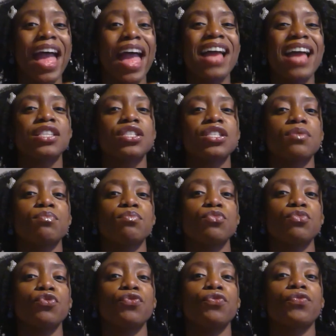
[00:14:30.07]
and to
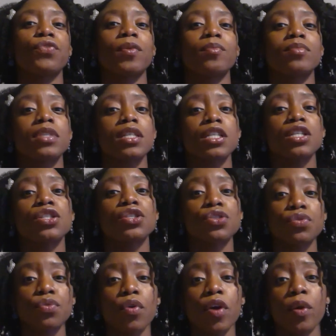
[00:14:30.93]
move from
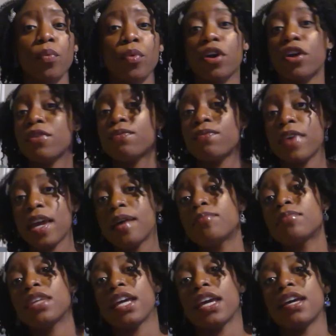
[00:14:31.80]
Detroit, where her
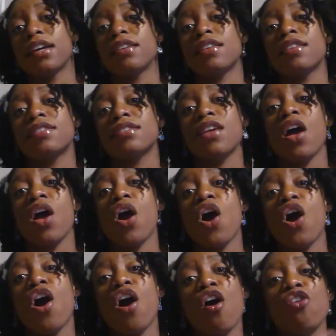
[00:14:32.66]
family is,
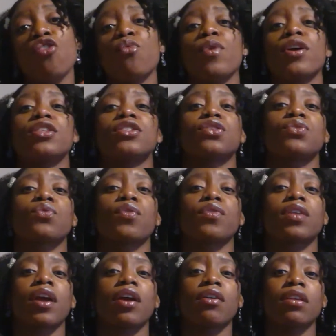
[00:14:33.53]
all the way to
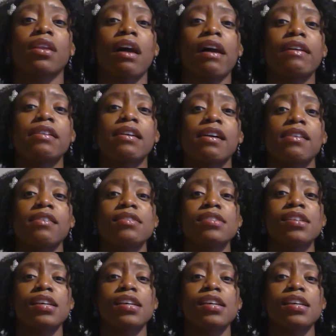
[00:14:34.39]
North Carolina.